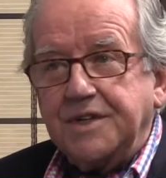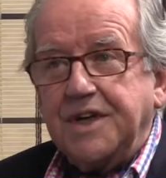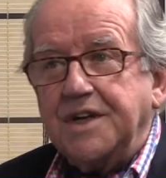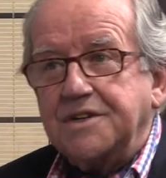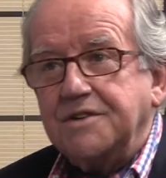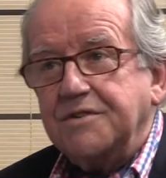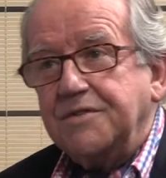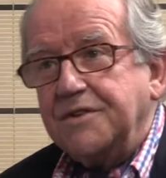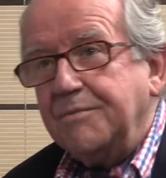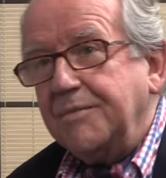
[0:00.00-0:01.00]
nature of
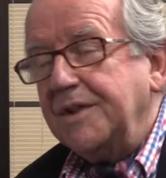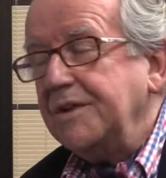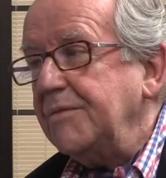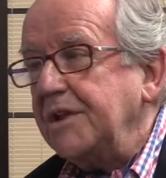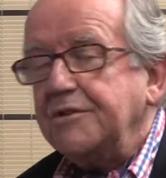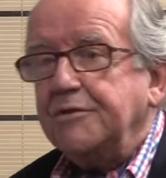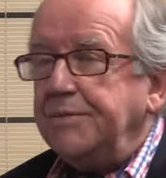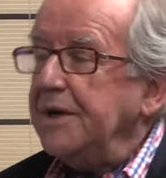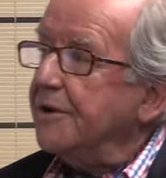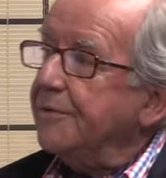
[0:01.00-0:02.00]
the mother of
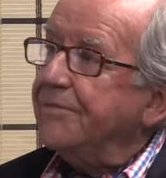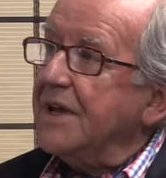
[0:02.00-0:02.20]
pearl.